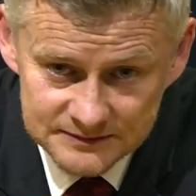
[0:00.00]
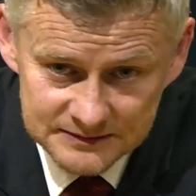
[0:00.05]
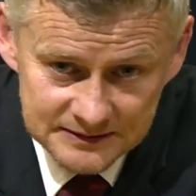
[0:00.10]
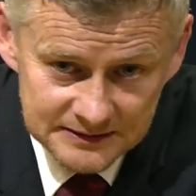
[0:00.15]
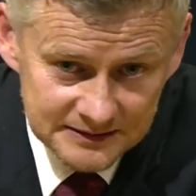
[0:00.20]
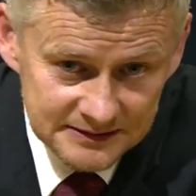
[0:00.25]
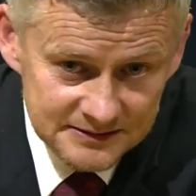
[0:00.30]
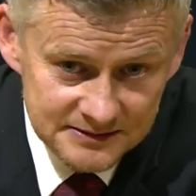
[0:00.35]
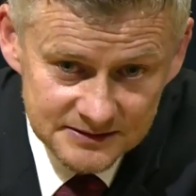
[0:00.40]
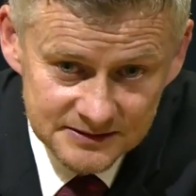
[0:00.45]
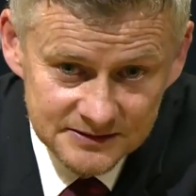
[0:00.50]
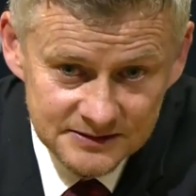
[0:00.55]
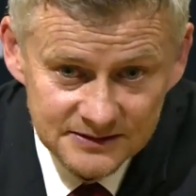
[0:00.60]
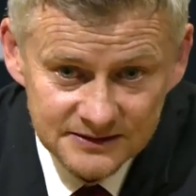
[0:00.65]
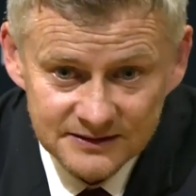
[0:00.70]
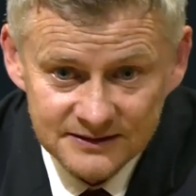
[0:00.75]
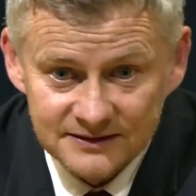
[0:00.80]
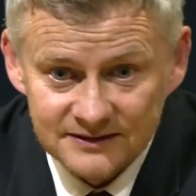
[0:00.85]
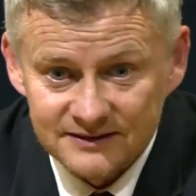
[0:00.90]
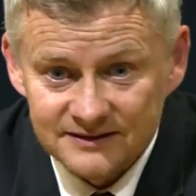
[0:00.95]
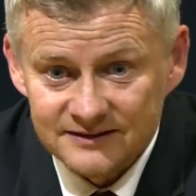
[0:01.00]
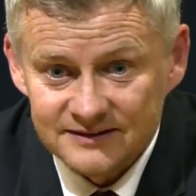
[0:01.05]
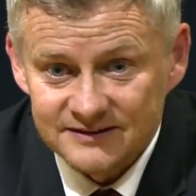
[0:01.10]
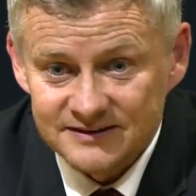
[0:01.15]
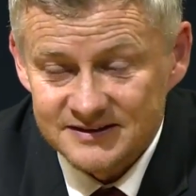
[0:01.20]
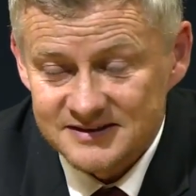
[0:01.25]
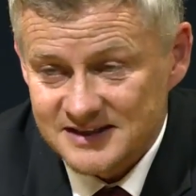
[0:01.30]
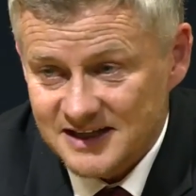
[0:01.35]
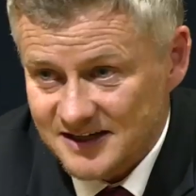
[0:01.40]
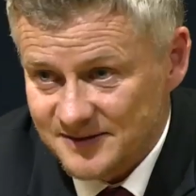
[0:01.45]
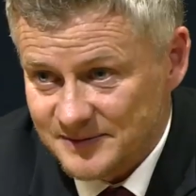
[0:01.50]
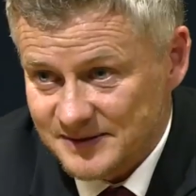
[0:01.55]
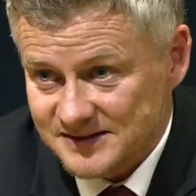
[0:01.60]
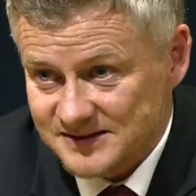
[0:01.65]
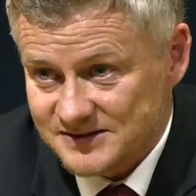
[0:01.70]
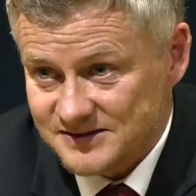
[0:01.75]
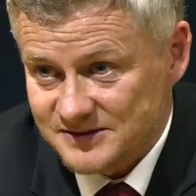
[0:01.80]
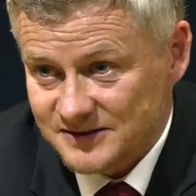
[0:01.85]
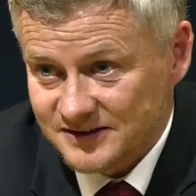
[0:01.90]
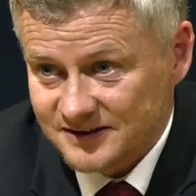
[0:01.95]
Well, it's the same
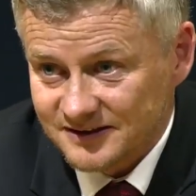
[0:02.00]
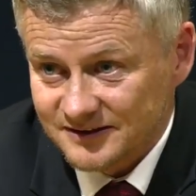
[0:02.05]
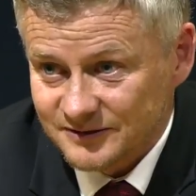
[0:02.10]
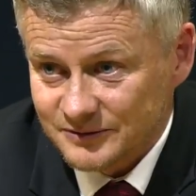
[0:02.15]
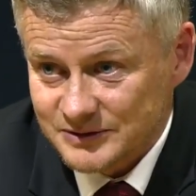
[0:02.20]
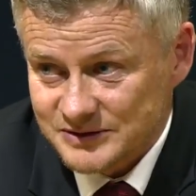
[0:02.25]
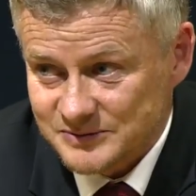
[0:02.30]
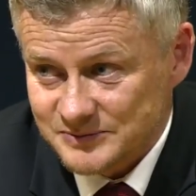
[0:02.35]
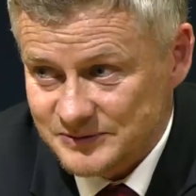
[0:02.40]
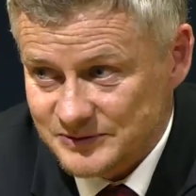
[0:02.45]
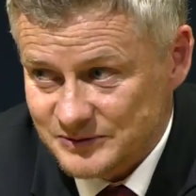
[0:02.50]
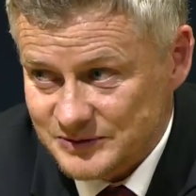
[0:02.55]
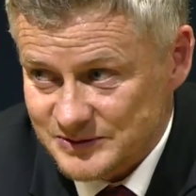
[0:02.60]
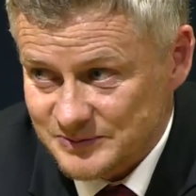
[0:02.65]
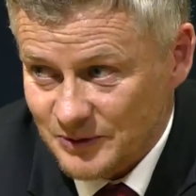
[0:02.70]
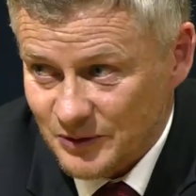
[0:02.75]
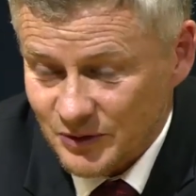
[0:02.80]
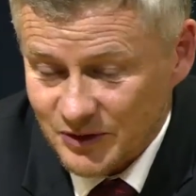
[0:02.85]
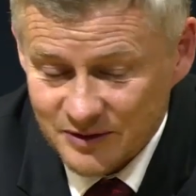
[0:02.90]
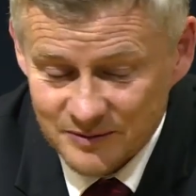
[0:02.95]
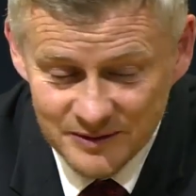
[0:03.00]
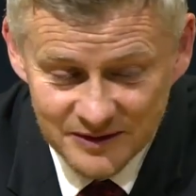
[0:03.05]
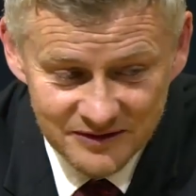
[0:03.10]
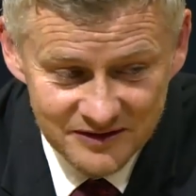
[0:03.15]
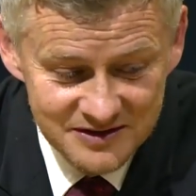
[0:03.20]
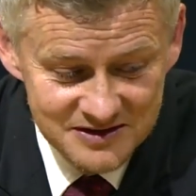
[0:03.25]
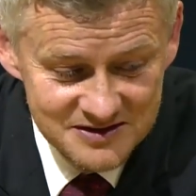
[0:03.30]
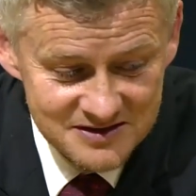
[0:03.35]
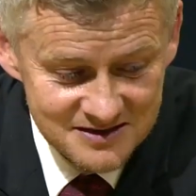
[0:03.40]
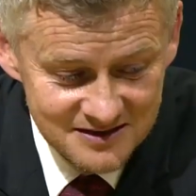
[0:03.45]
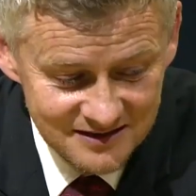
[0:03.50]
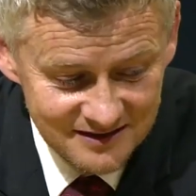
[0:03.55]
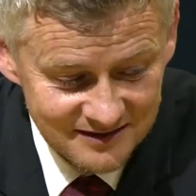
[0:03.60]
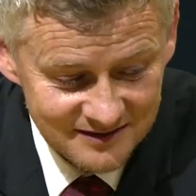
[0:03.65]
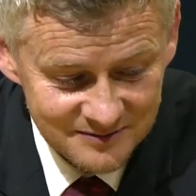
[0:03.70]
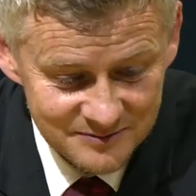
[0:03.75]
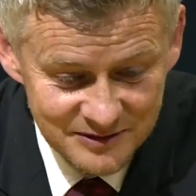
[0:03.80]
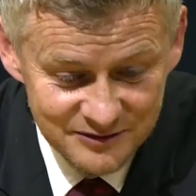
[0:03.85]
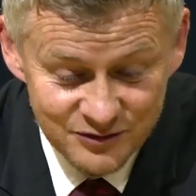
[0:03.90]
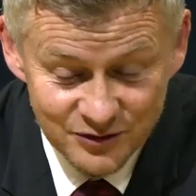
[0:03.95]
as we spoke about this
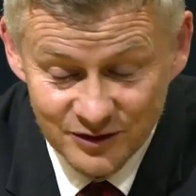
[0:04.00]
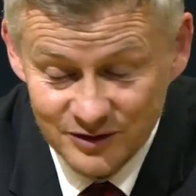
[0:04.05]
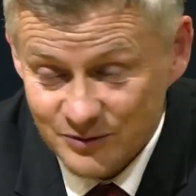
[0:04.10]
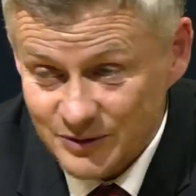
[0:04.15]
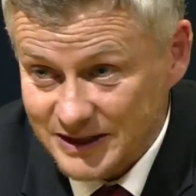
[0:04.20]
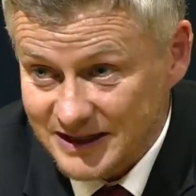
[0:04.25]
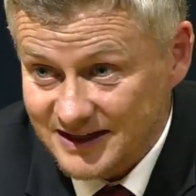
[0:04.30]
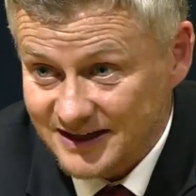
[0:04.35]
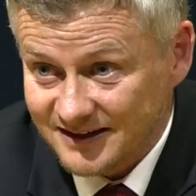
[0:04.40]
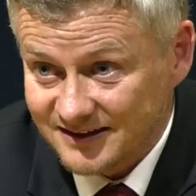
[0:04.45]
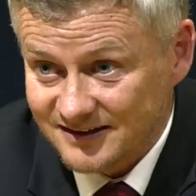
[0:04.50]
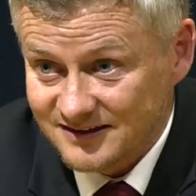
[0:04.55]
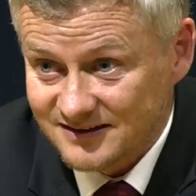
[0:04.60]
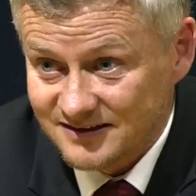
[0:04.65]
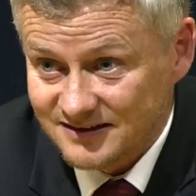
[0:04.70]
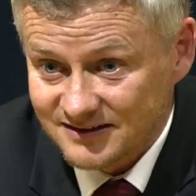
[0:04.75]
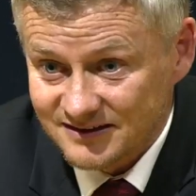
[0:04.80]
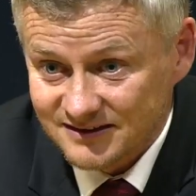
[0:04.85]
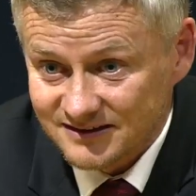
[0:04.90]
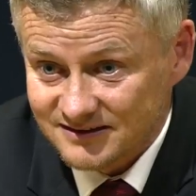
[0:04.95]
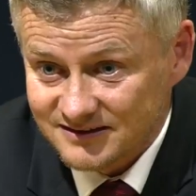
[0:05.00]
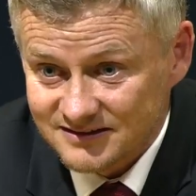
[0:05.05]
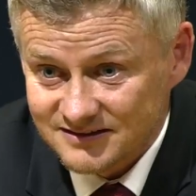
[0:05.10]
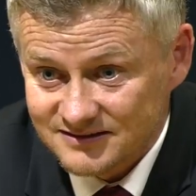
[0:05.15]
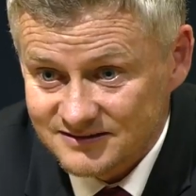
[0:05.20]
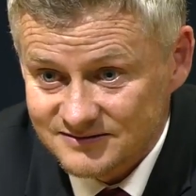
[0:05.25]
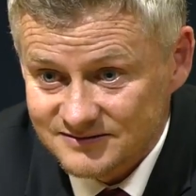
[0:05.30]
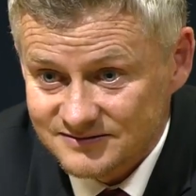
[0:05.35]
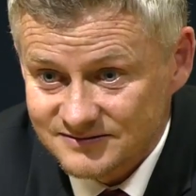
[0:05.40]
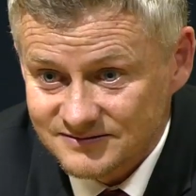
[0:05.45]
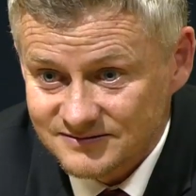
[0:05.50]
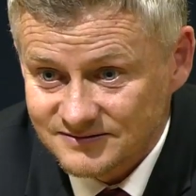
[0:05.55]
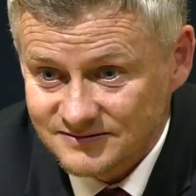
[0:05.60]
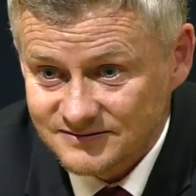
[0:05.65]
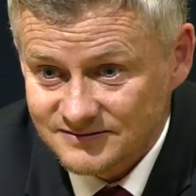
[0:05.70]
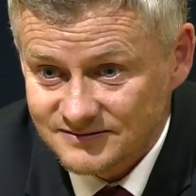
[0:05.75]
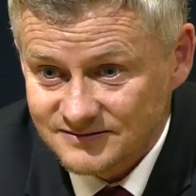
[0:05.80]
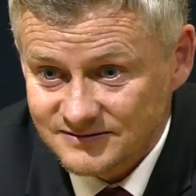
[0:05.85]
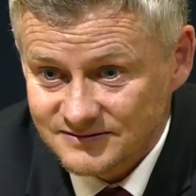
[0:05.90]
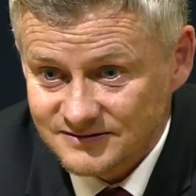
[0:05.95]
before the weekend. It's
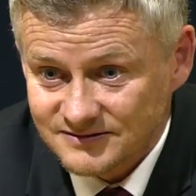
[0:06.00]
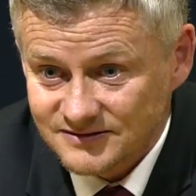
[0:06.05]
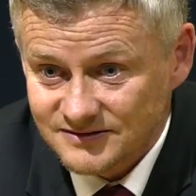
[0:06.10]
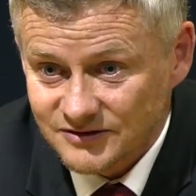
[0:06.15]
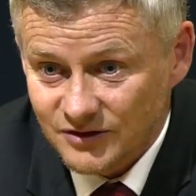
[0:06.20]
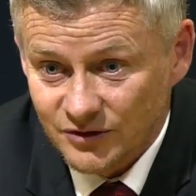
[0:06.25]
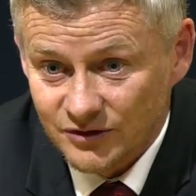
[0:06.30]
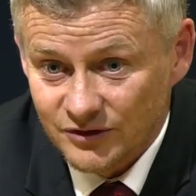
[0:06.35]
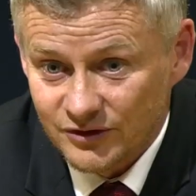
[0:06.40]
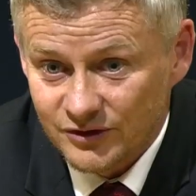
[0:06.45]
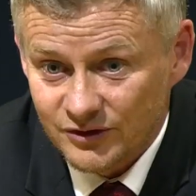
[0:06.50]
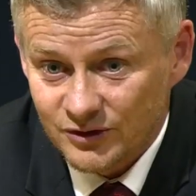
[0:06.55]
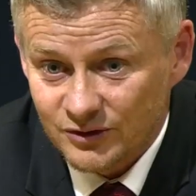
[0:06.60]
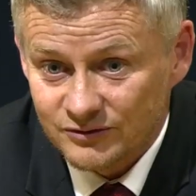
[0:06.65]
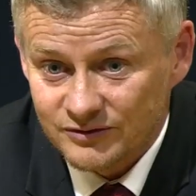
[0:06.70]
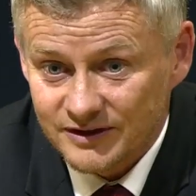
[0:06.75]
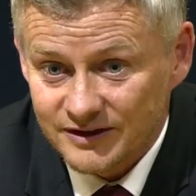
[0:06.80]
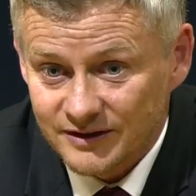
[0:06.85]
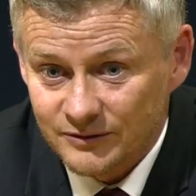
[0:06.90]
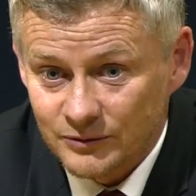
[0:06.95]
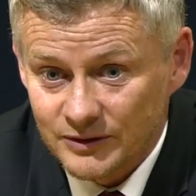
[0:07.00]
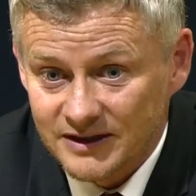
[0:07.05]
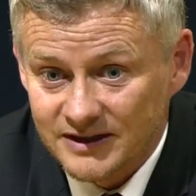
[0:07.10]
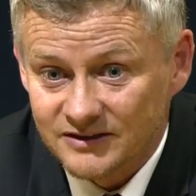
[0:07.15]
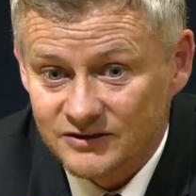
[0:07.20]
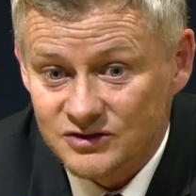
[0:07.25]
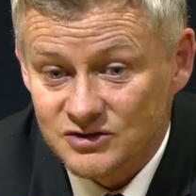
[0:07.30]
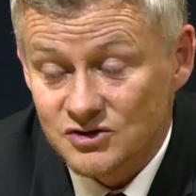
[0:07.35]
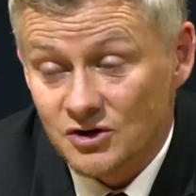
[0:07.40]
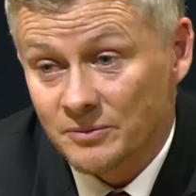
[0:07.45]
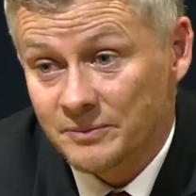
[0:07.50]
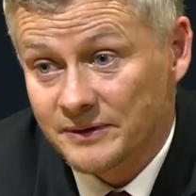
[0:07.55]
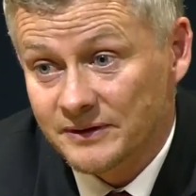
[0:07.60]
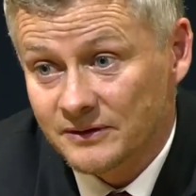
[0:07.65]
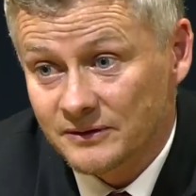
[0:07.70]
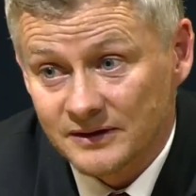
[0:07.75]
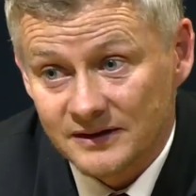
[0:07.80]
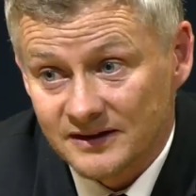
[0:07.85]
unheard of, and we need to stop it.